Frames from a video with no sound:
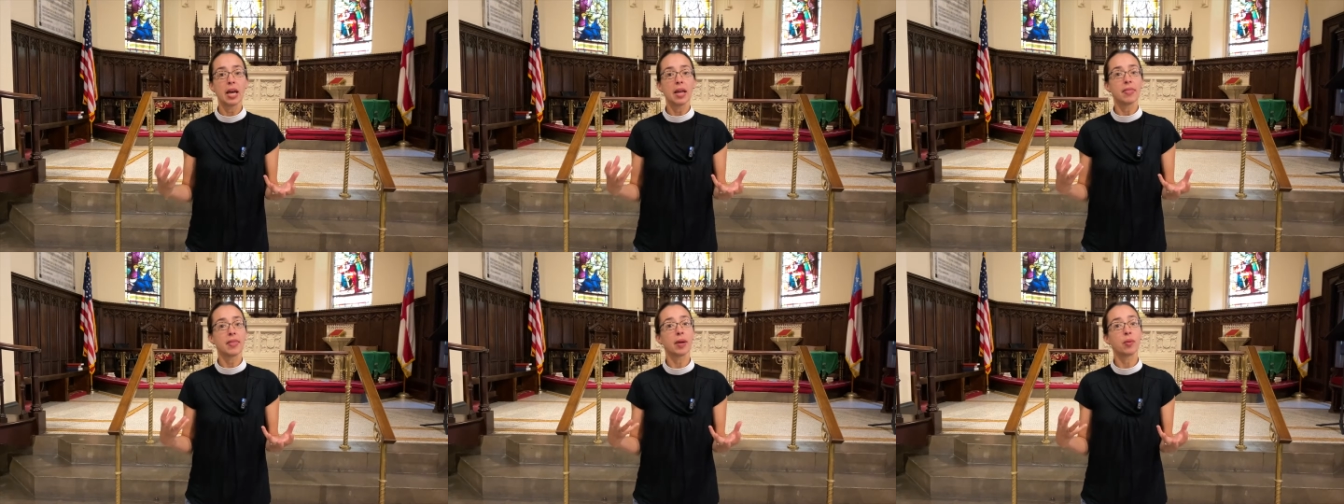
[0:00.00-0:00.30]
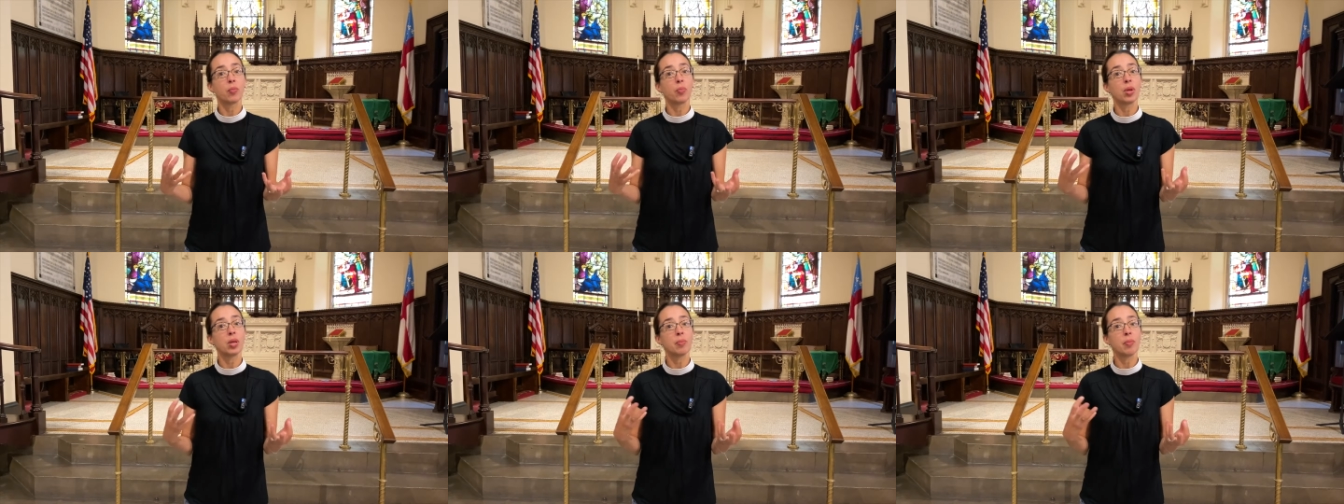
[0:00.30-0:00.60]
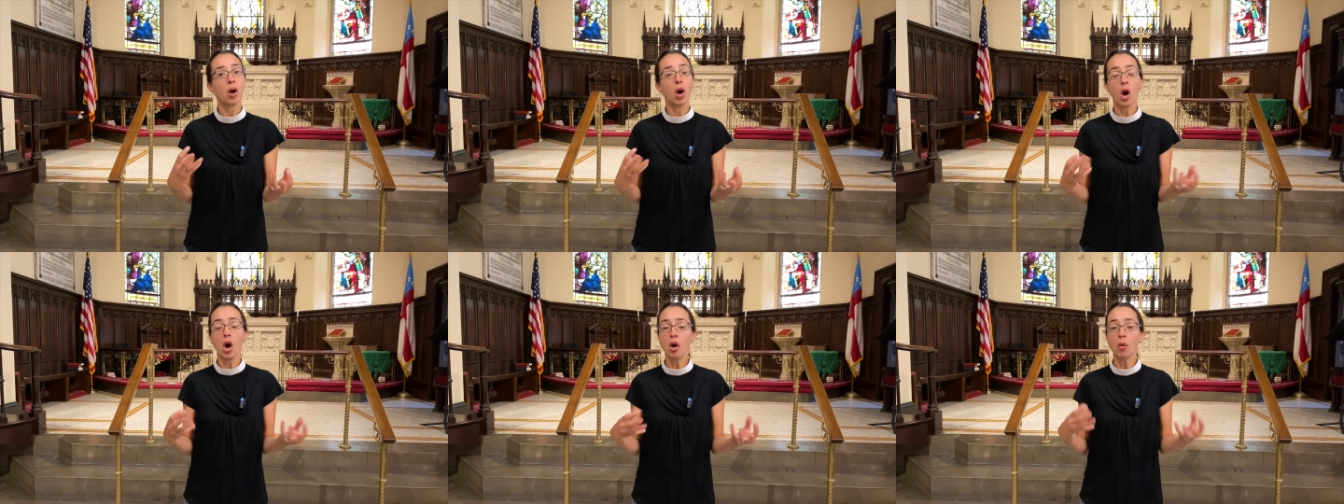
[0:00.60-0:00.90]
that
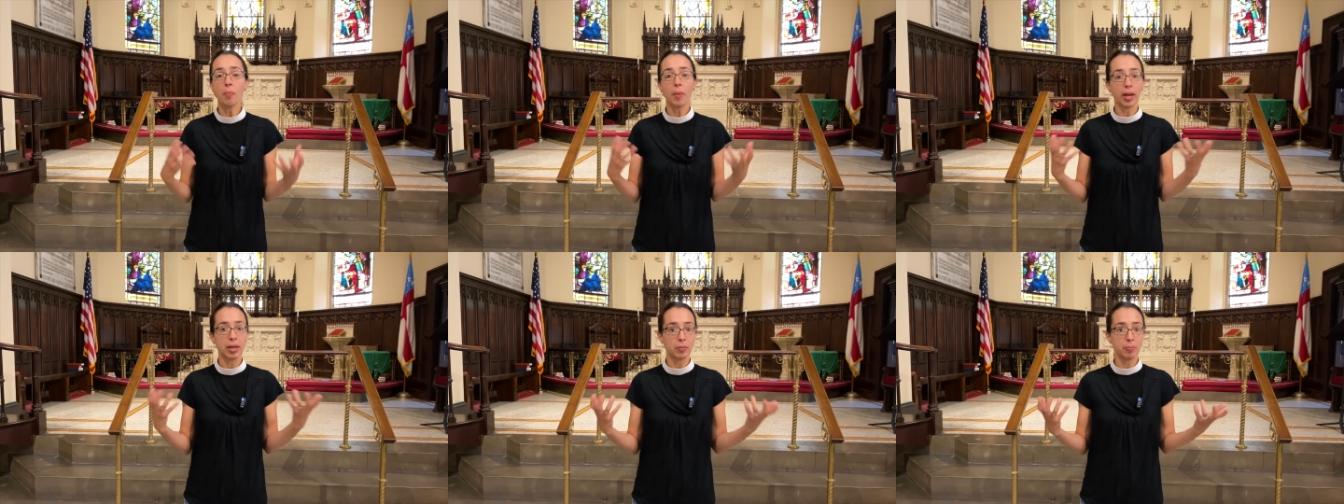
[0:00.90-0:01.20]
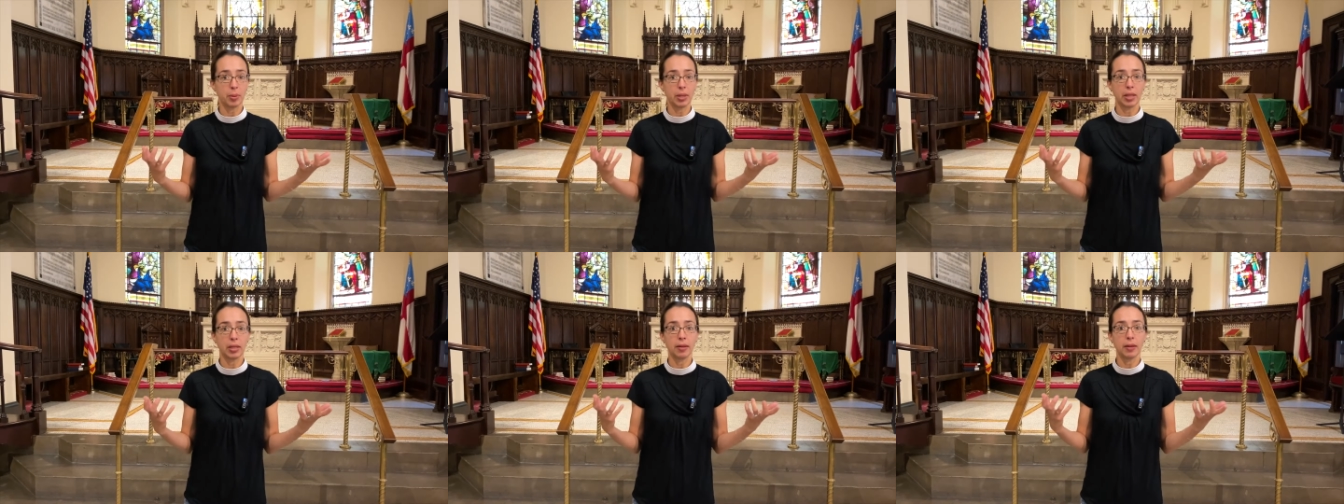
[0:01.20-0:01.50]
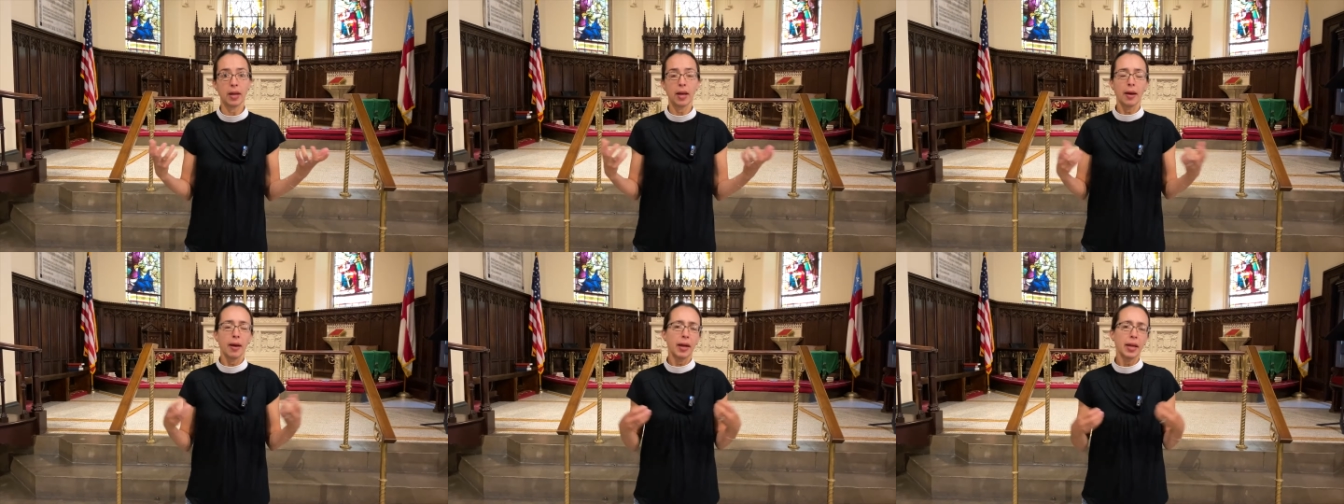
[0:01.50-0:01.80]
we all might be
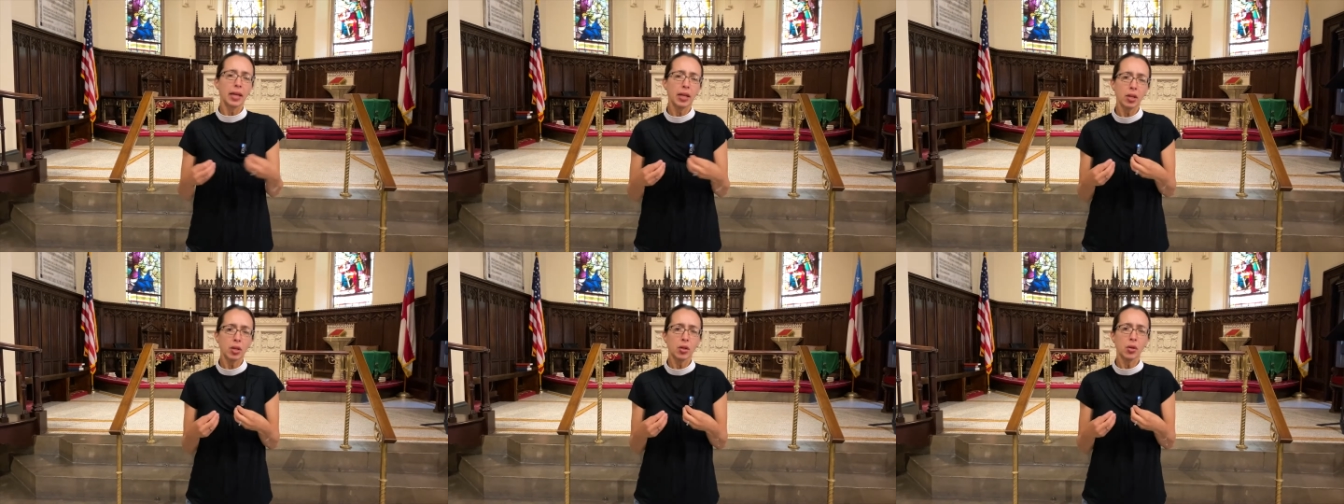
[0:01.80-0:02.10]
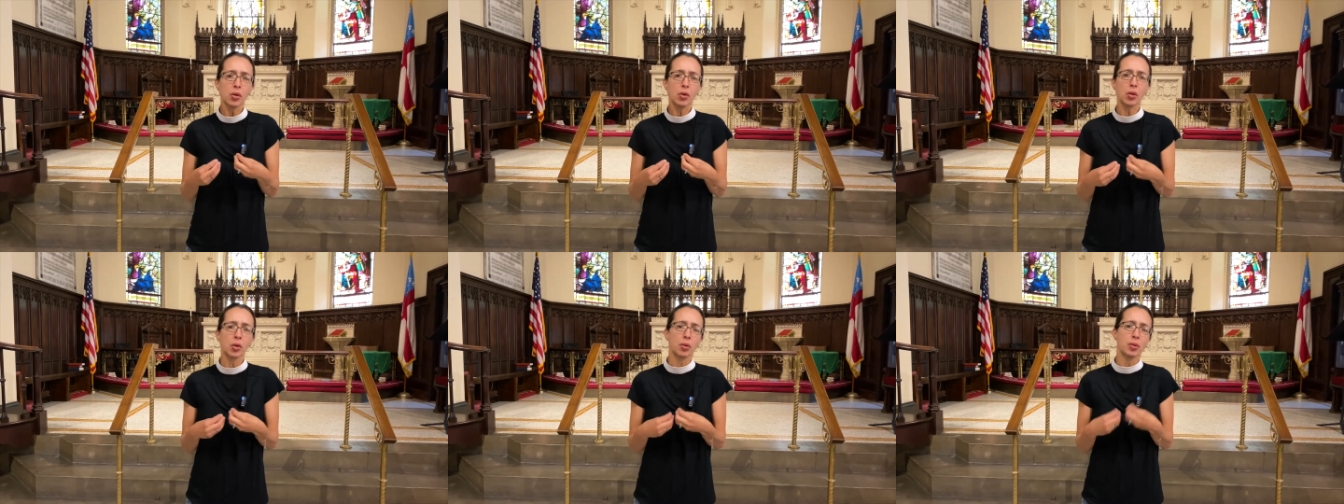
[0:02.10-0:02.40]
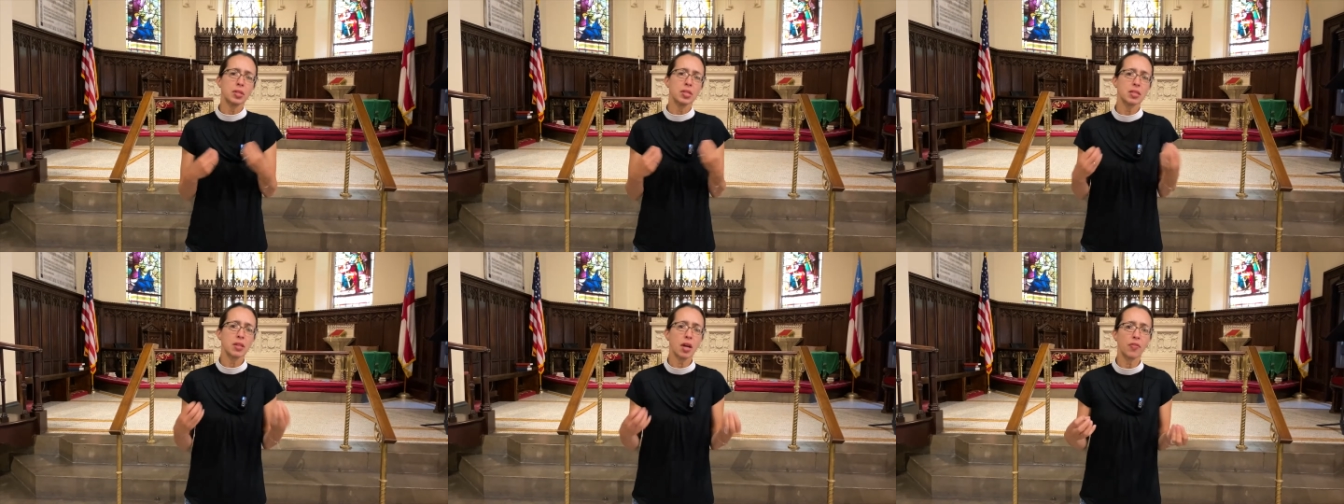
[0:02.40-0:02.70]
ill
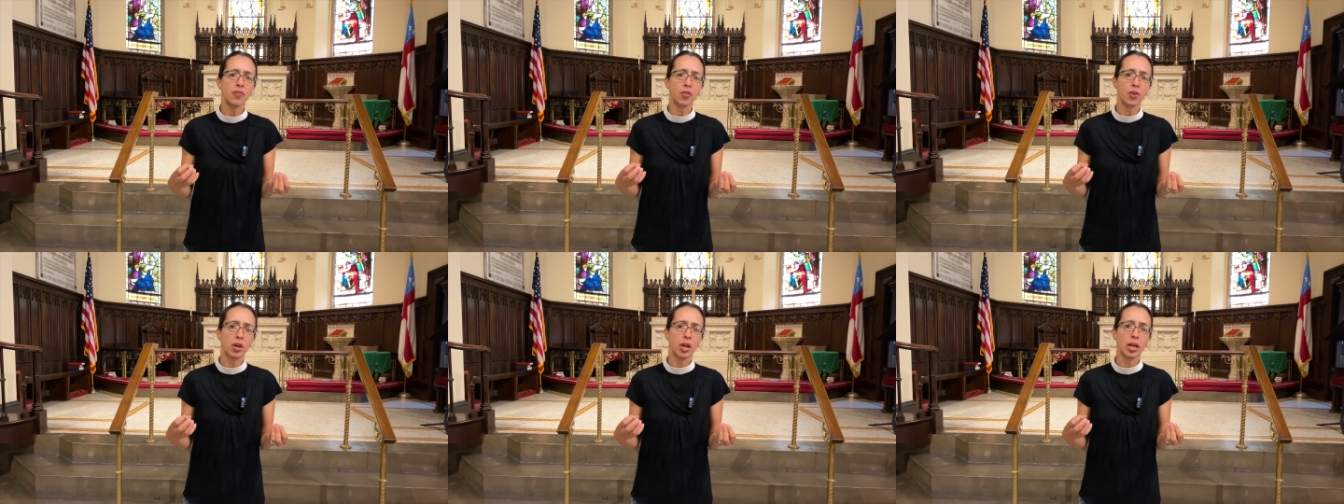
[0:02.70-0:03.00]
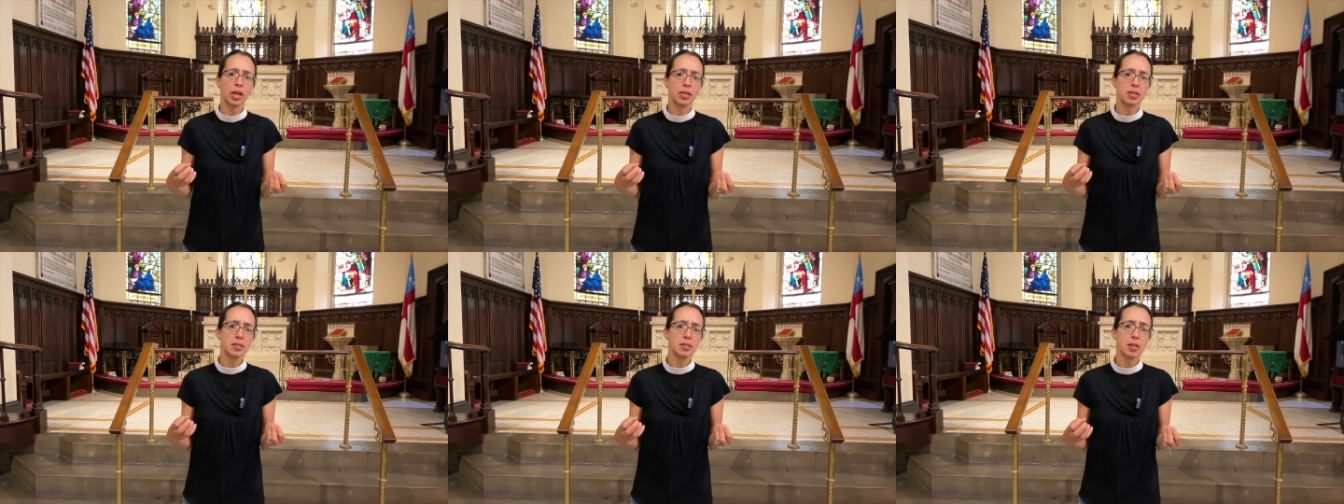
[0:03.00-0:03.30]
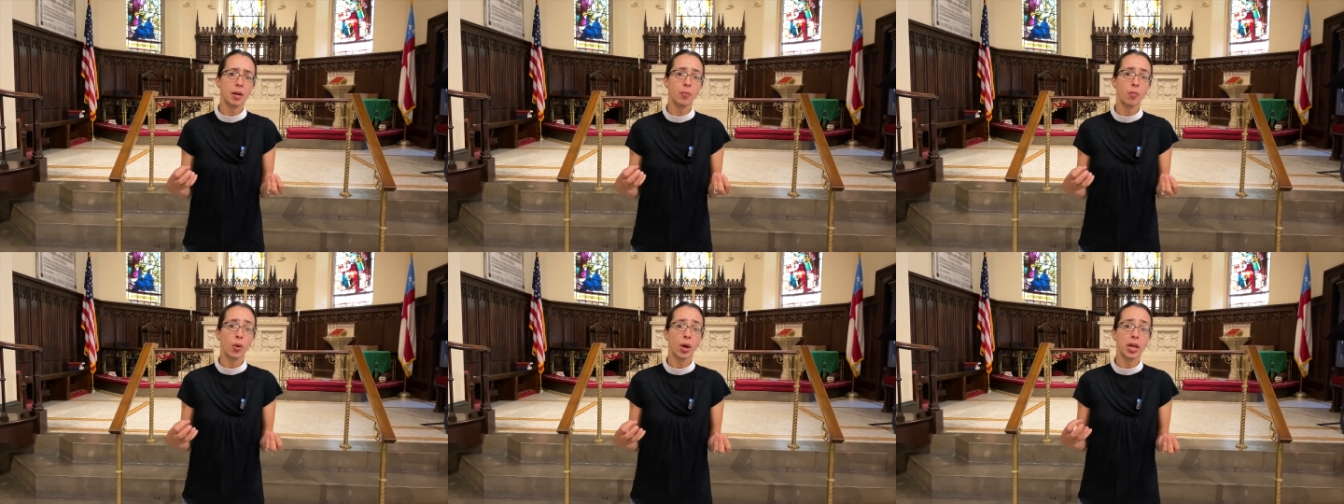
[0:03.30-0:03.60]
or suffering in
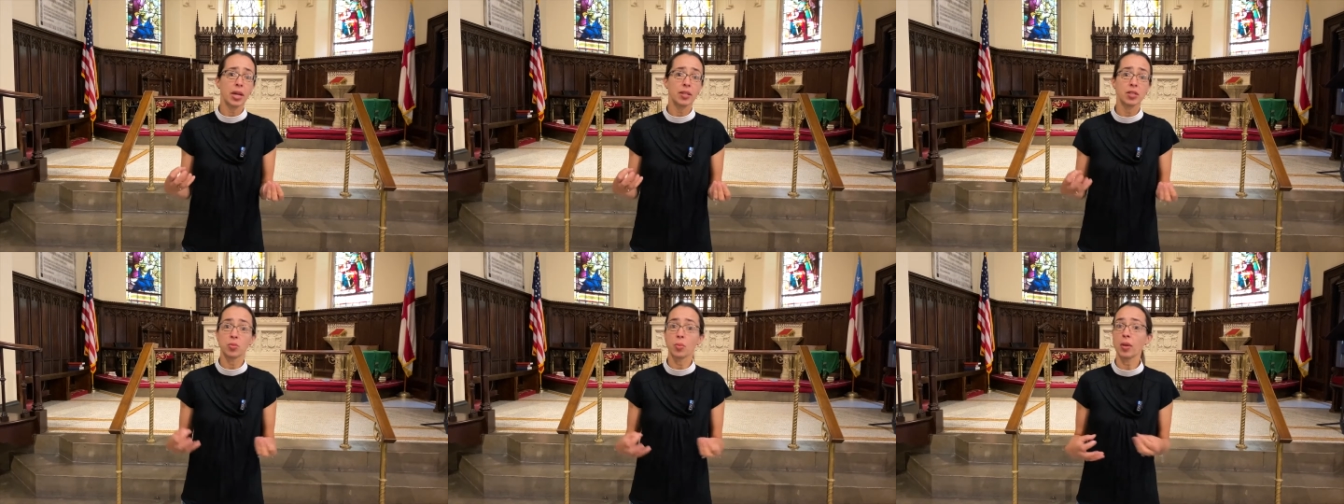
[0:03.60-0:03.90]
some ways,